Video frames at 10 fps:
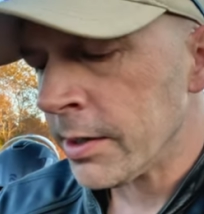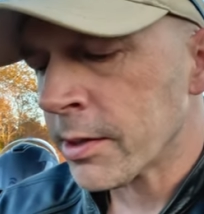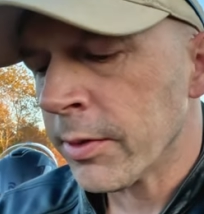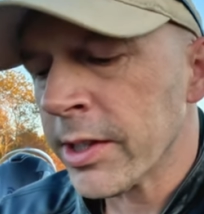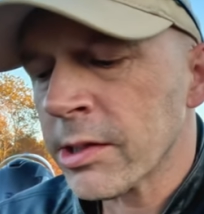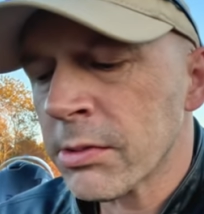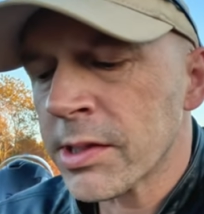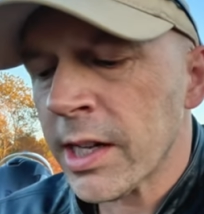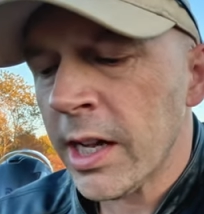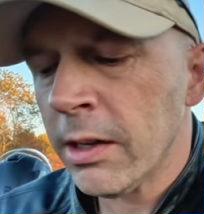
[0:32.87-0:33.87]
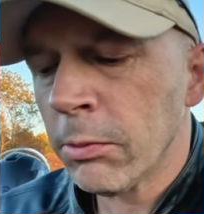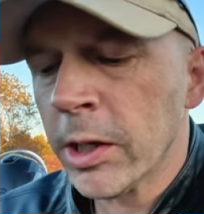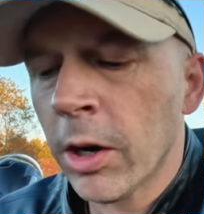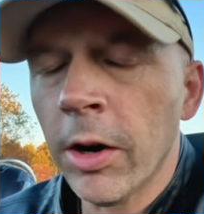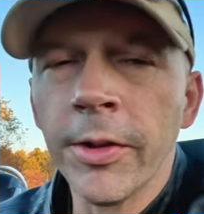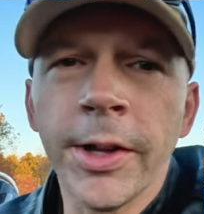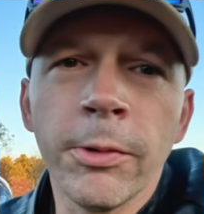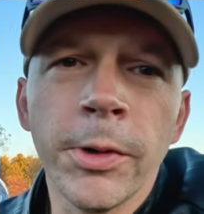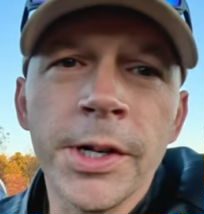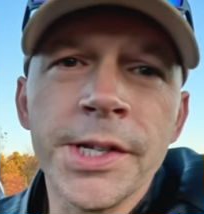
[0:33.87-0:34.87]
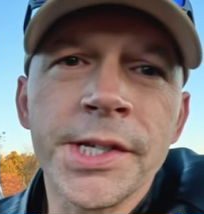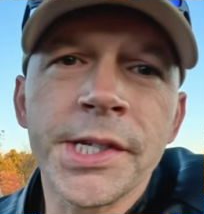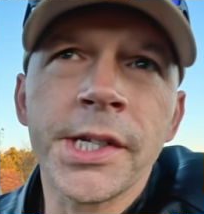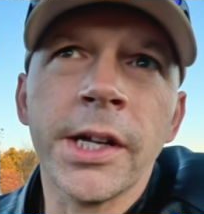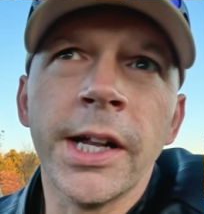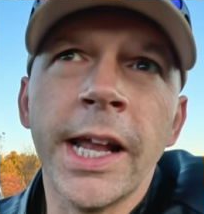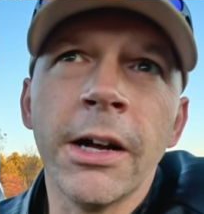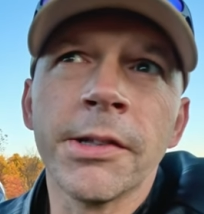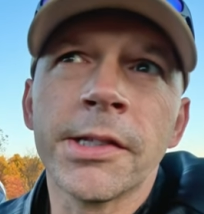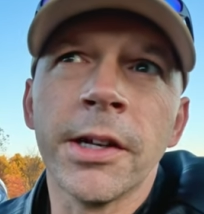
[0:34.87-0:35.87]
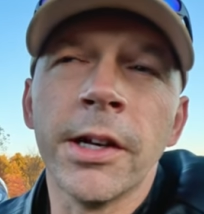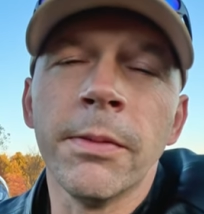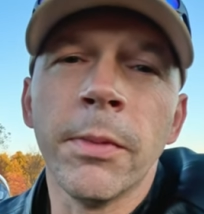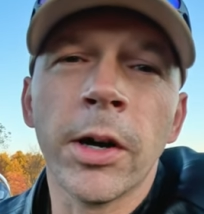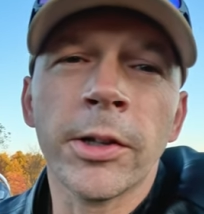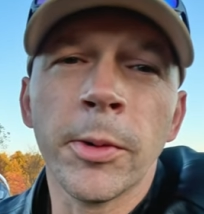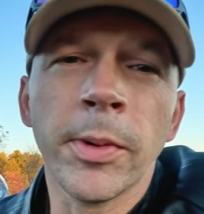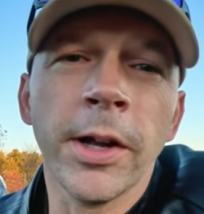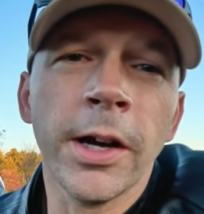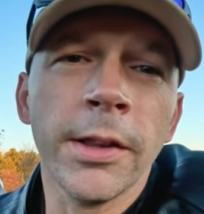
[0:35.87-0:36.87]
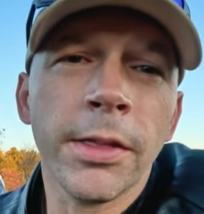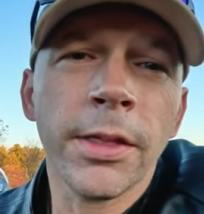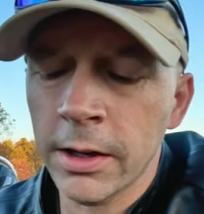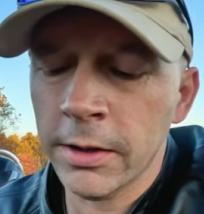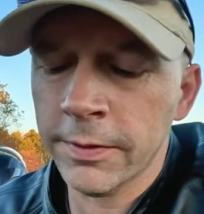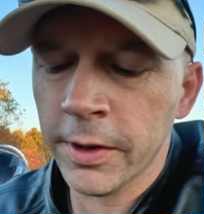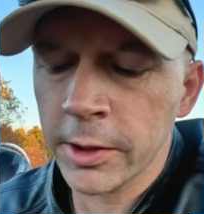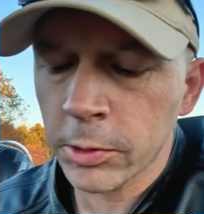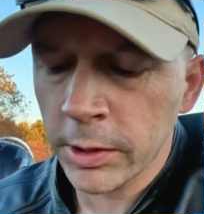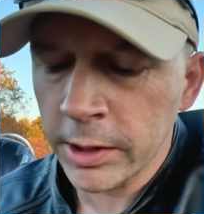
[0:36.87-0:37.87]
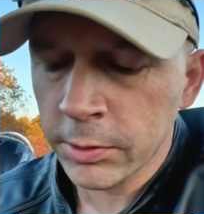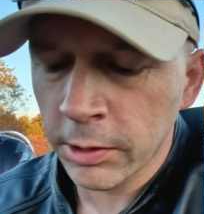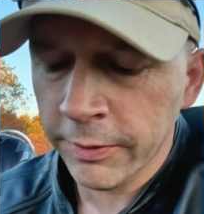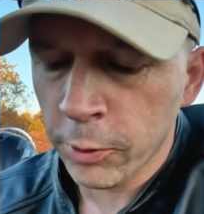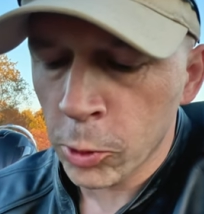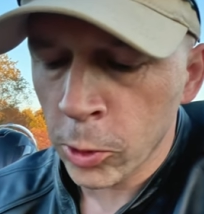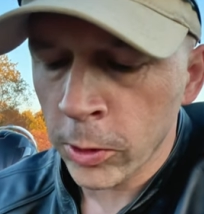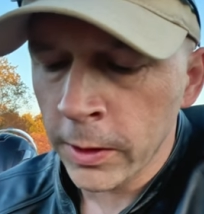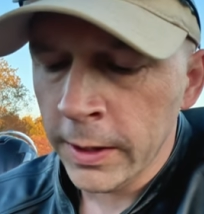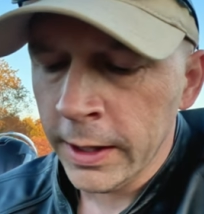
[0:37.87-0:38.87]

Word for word: So this was a recall that was announced October 9th of 2024,